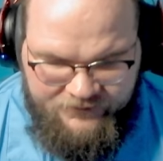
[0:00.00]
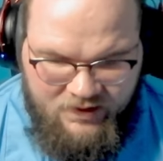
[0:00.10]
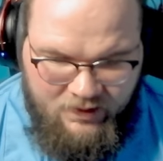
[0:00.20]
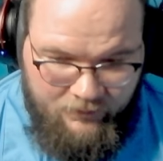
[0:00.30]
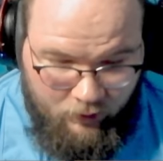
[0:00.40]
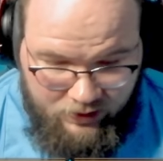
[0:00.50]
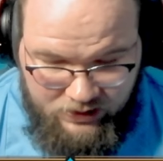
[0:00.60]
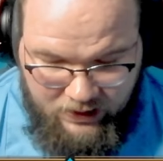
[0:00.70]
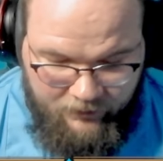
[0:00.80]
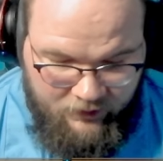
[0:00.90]
the
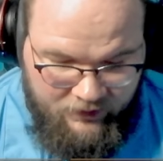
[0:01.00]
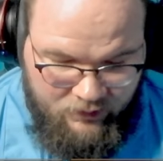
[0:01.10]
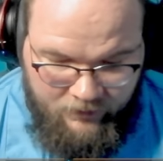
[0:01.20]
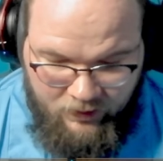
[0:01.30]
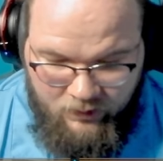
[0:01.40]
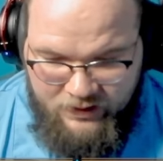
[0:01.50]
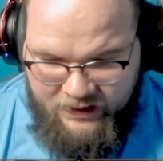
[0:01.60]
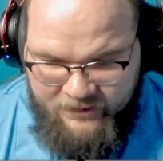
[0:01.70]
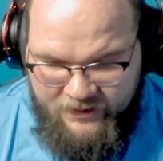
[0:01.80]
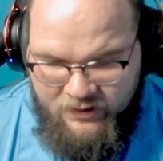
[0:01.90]
workshop or the toy boat we
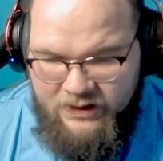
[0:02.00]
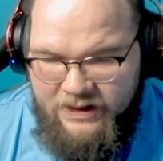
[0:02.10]
talked about.